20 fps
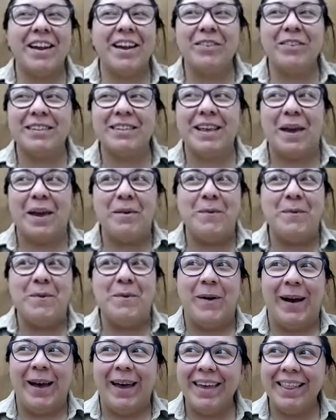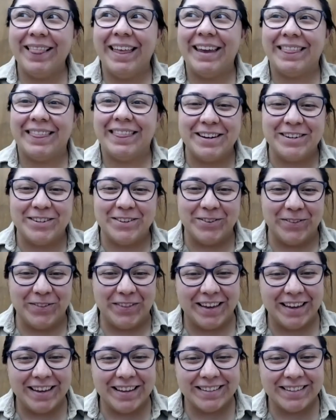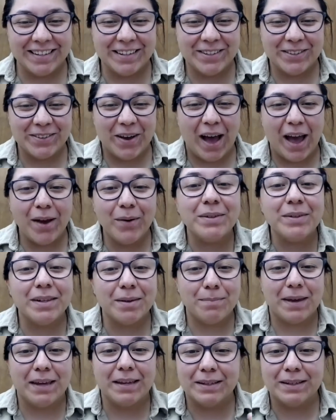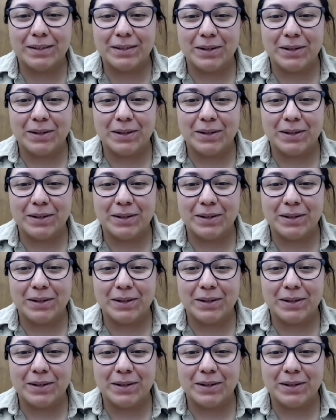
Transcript: was like, what? Like they do this? And so I was amazed too.